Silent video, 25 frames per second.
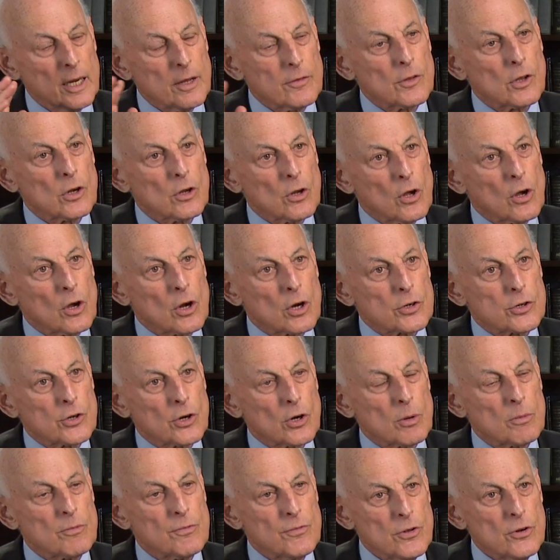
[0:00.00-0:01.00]
in the
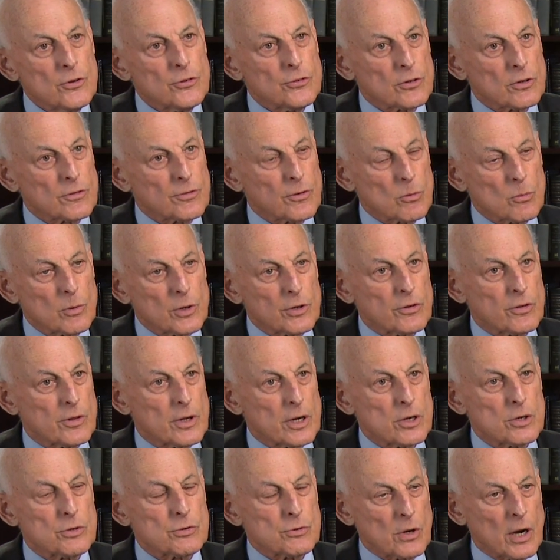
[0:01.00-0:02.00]
long-term future for which
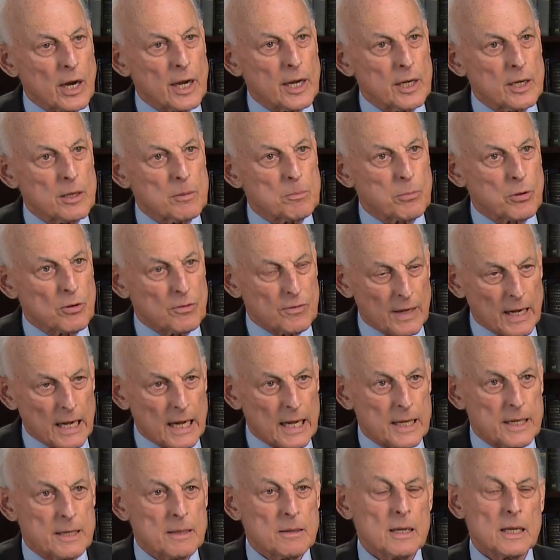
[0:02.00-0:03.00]
they're trying to
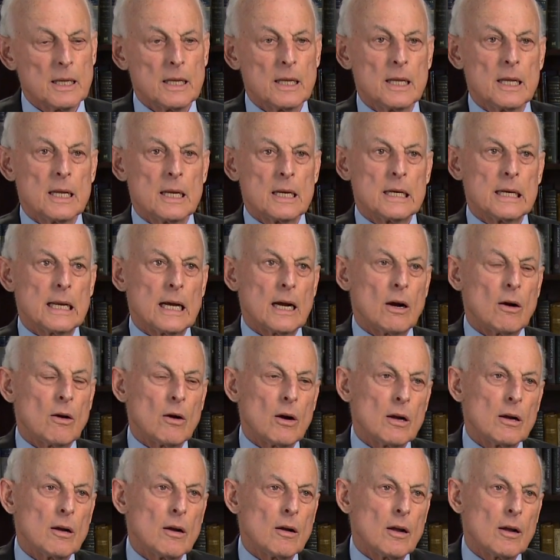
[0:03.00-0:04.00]
provide.
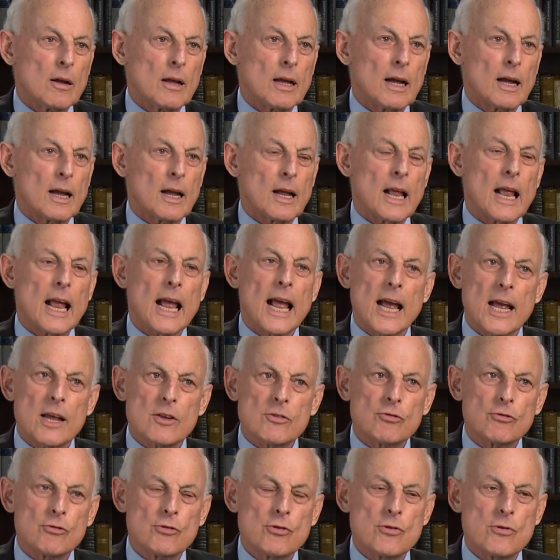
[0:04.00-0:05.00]
Now,
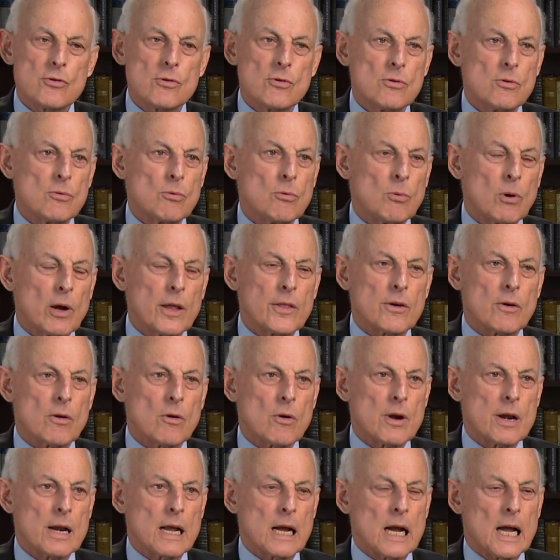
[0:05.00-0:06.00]
as to whether
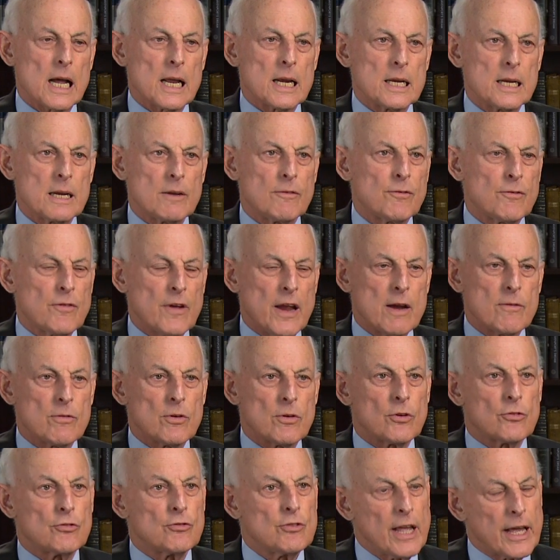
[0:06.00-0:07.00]
or not it
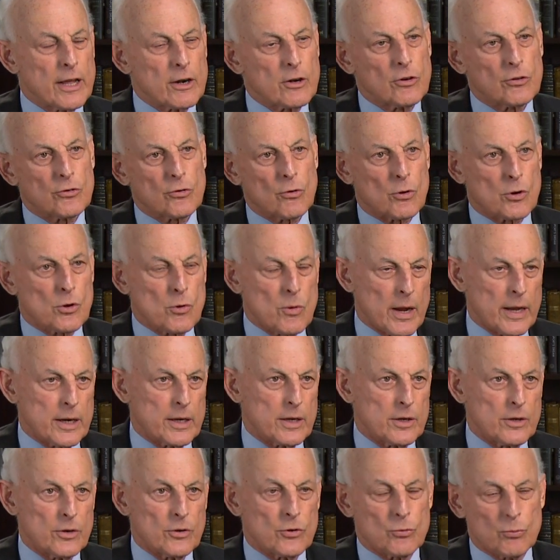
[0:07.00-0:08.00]
favors debtors or
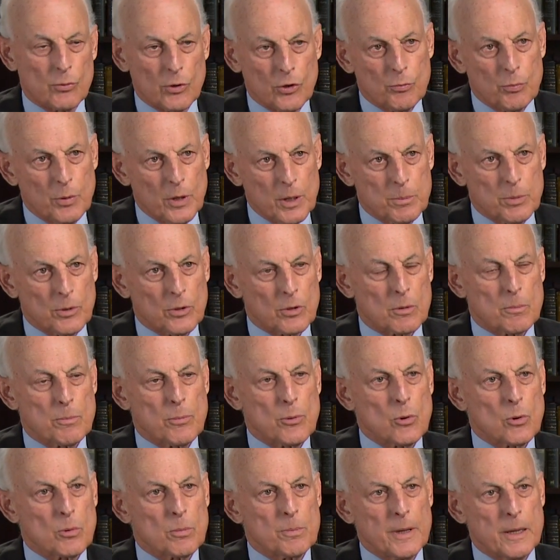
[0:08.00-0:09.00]
creditors, rich people or
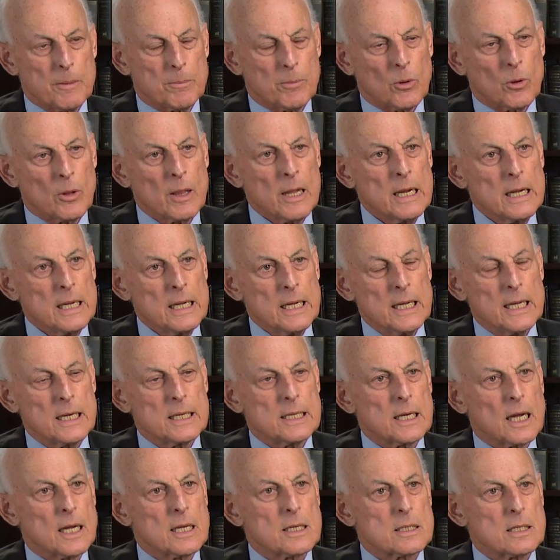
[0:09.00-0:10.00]
poor people, it
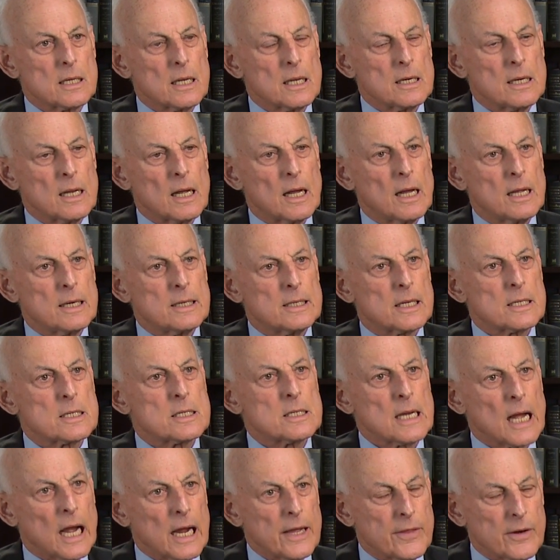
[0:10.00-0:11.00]
does
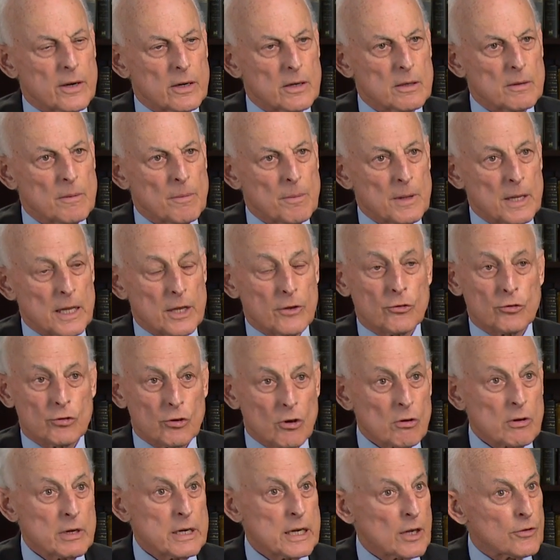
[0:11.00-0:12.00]
neither. It
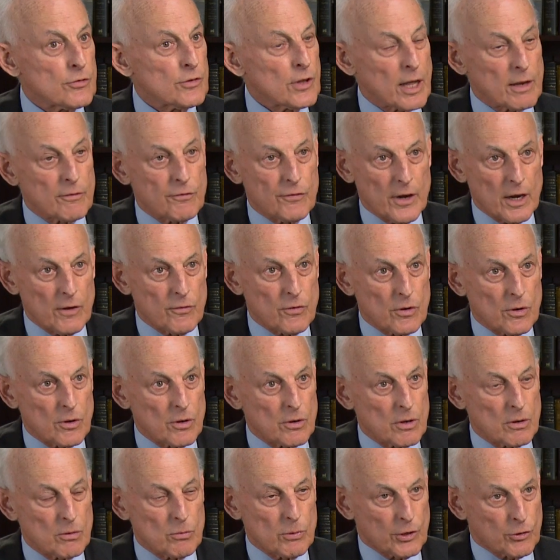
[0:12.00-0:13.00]
certainly does not
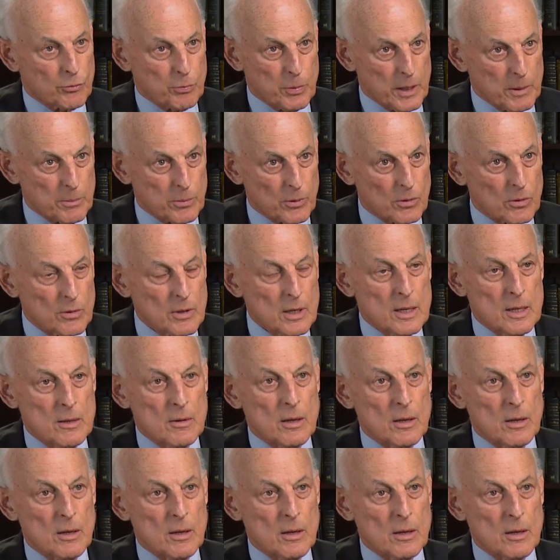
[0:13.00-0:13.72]
favor rich people.